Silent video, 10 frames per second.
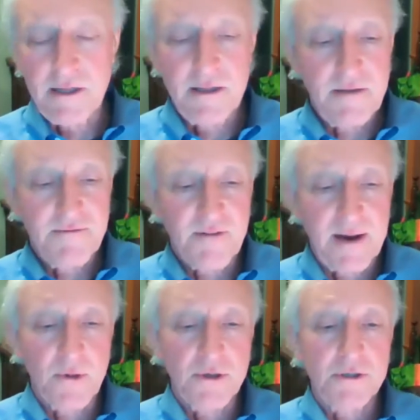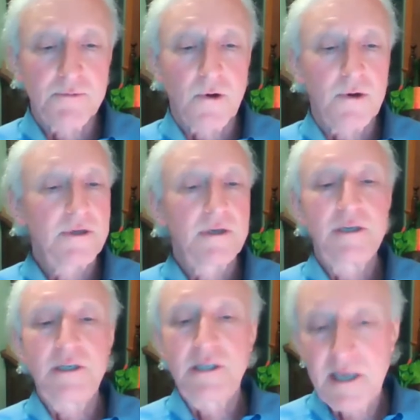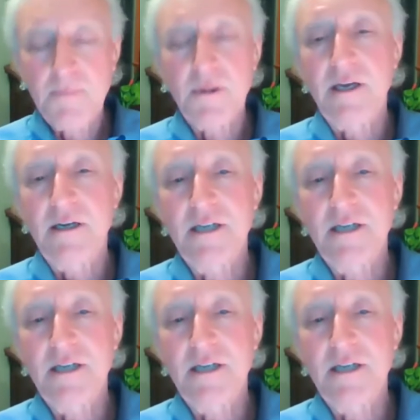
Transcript: The framers were deeply,